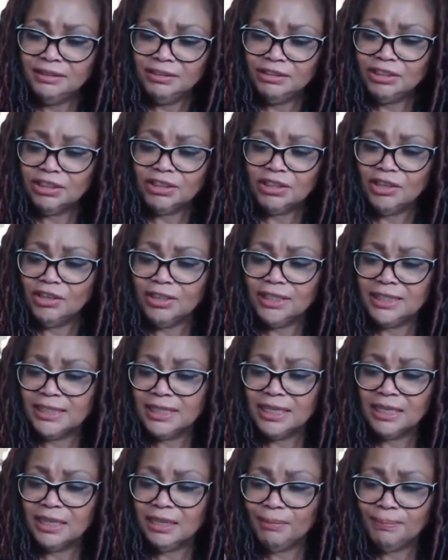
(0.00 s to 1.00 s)
Just got this
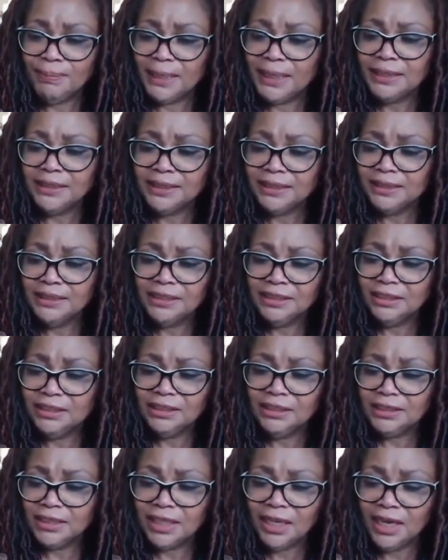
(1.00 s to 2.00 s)
little bit
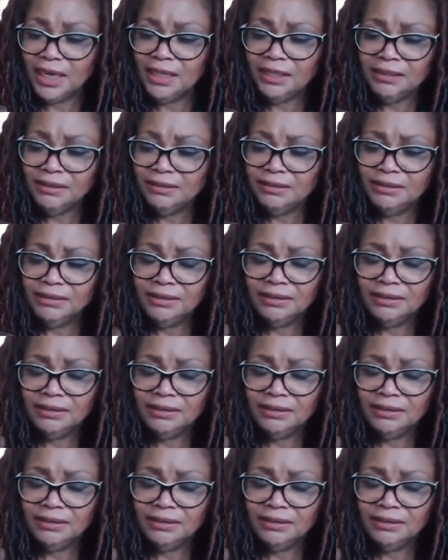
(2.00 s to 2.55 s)
to go.